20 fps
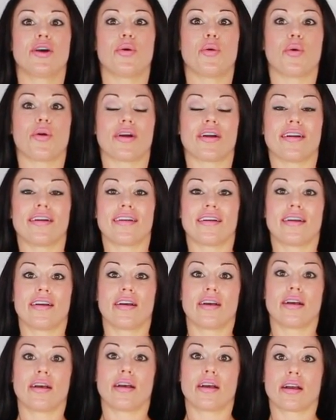or
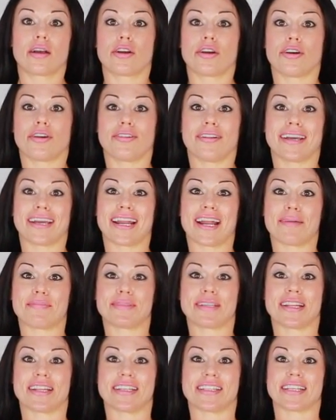curling it up
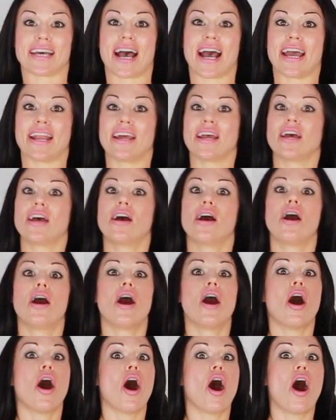to the side.
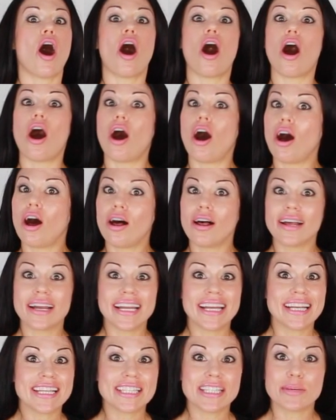All
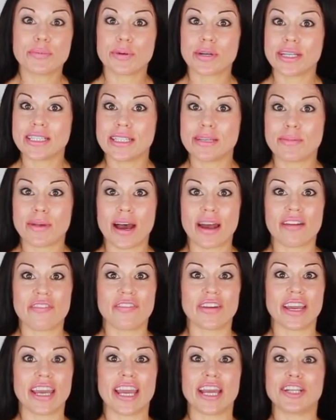easy breezy
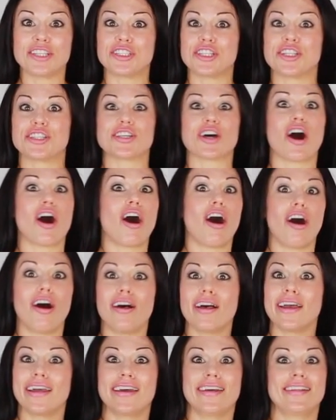modifications,
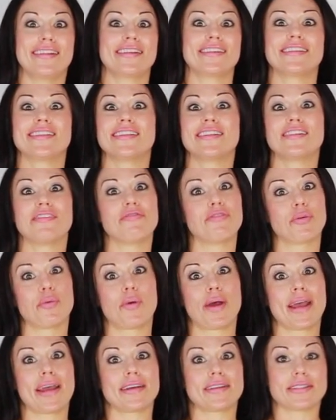all hitting this in different
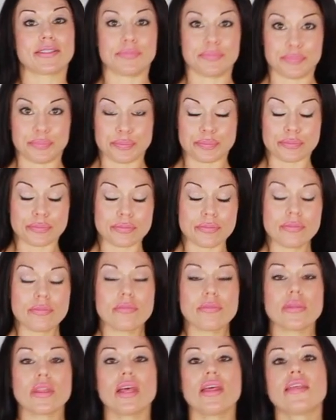ways.
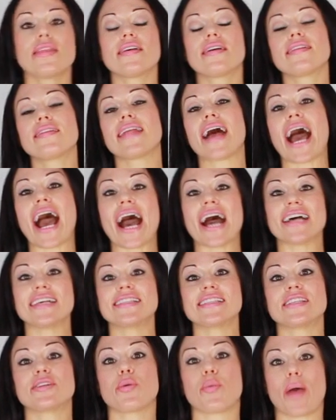The
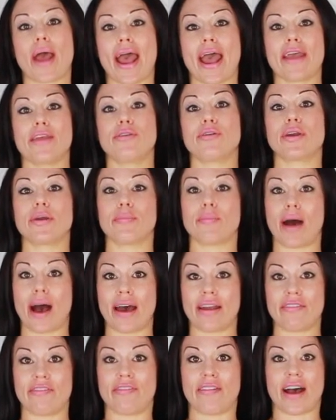last way you can
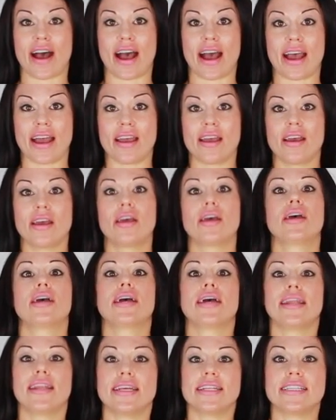modify,
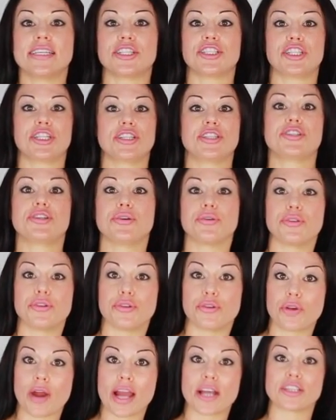in addition to the
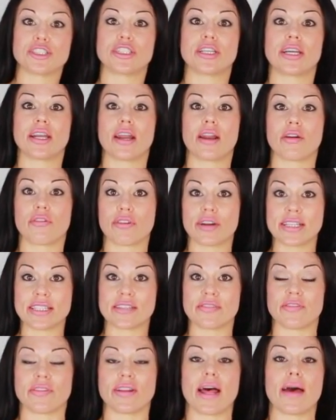direction and a
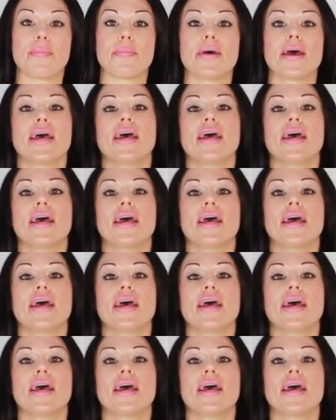wrist flip,